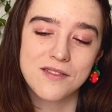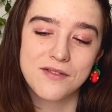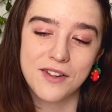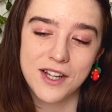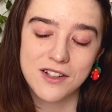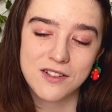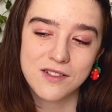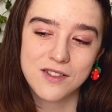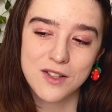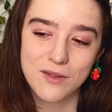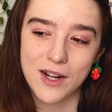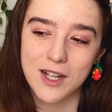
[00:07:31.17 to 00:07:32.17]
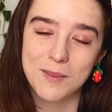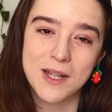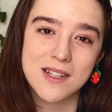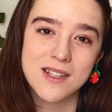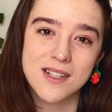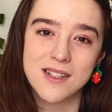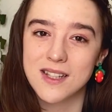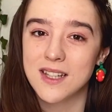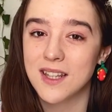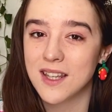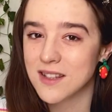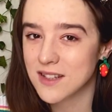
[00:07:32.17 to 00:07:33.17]
fail to recommend is
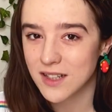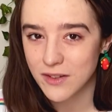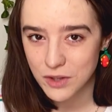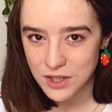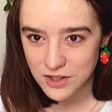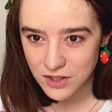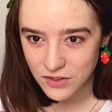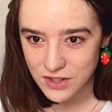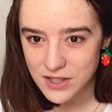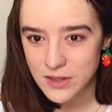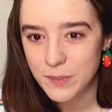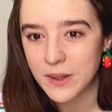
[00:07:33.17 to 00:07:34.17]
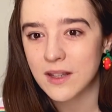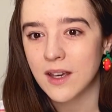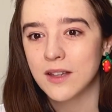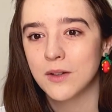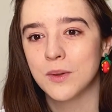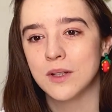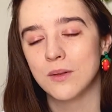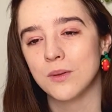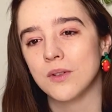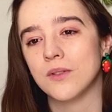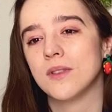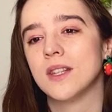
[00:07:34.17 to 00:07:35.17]
Kikis Delivery Service by Yaiko
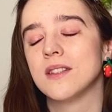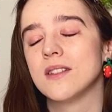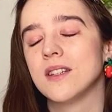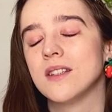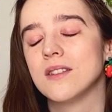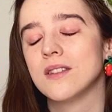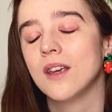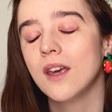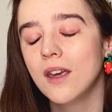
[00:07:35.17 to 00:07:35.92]
Kodono. This is